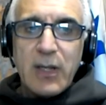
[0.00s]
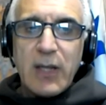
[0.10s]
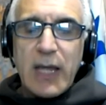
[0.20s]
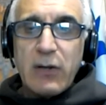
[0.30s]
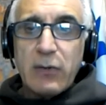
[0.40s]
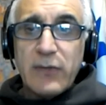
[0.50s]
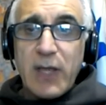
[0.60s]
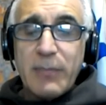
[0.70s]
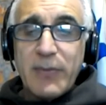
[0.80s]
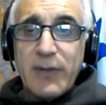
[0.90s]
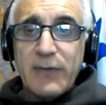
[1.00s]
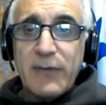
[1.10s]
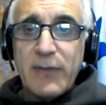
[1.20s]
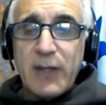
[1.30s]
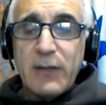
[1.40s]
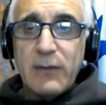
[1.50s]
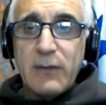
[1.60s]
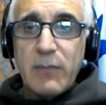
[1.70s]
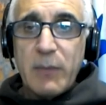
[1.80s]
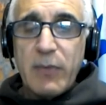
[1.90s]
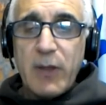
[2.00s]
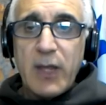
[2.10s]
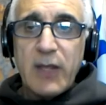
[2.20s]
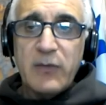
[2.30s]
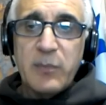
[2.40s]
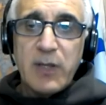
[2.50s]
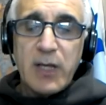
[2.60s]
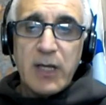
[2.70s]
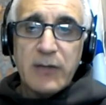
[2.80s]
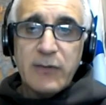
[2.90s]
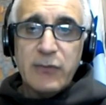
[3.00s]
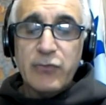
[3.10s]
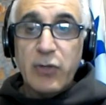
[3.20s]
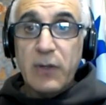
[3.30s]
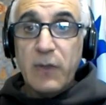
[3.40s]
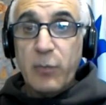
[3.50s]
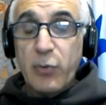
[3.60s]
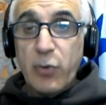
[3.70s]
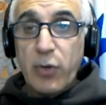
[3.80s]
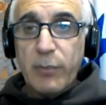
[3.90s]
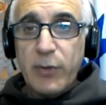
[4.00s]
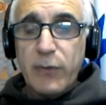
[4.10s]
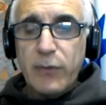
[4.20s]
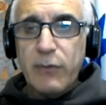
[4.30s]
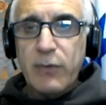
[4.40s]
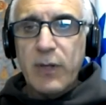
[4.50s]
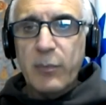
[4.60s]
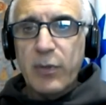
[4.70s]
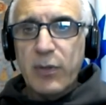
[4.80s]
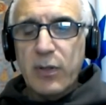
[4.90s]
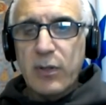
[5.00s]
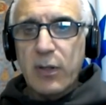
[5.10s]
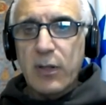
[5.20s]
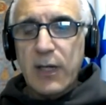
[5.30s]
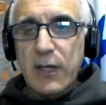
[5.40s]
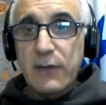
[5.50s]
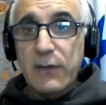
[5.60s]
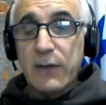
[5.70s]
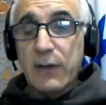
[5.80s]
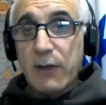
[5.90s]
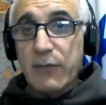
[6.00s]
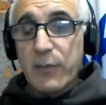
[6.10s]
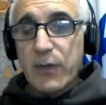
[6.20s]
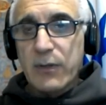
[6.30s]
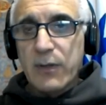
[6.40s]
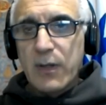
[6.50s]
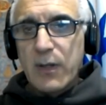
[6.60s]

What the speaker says: And on top of this is that, remember that Hezbollah is controlling the port because they're in a political alliance in government